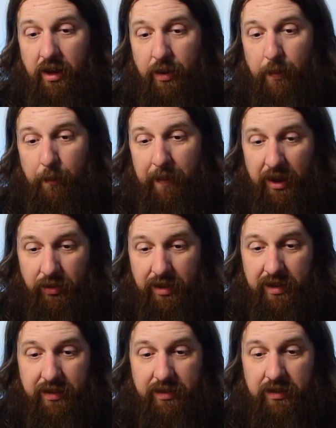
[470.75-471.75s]

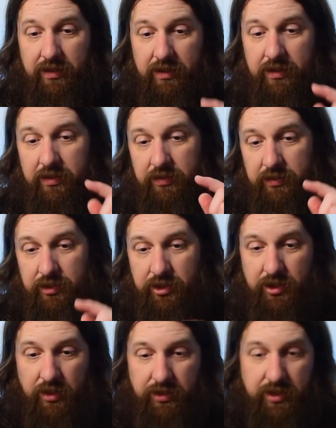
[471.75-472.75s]
Milk,
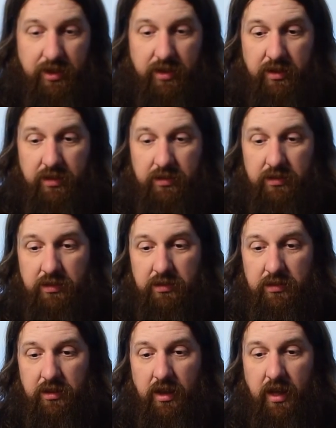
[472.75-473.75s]
salsa,
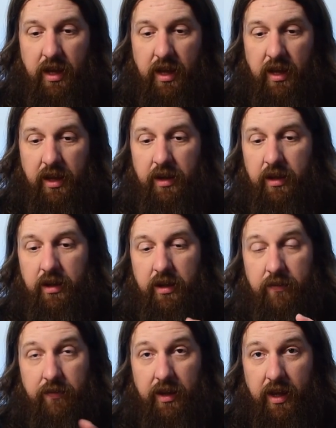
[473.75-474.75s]
and
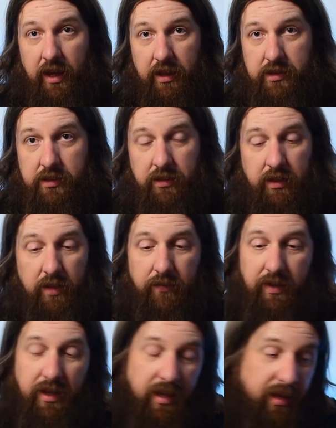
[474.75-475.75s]
V8. And
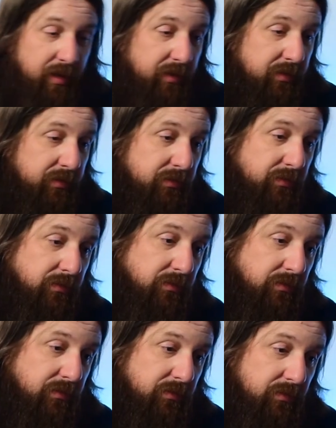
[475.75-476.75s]
V8,
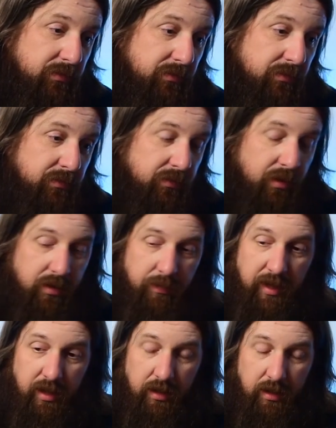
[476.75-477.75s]
oh
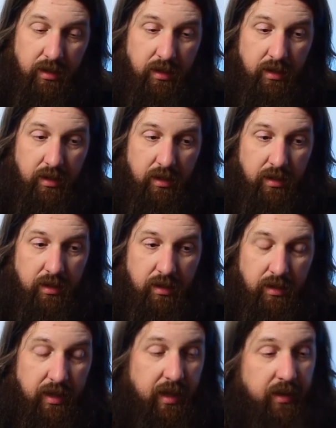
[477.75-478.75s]
man.
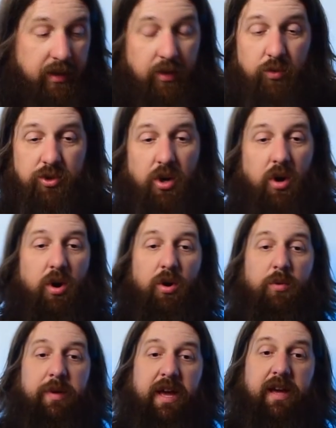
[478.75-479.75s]
Yeah, it was
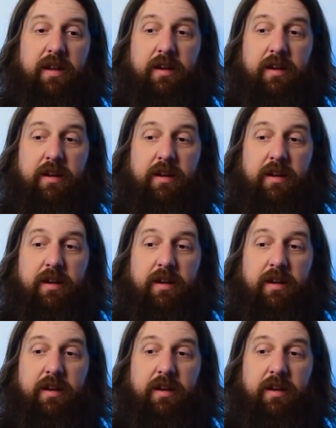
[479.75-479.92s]
all bad.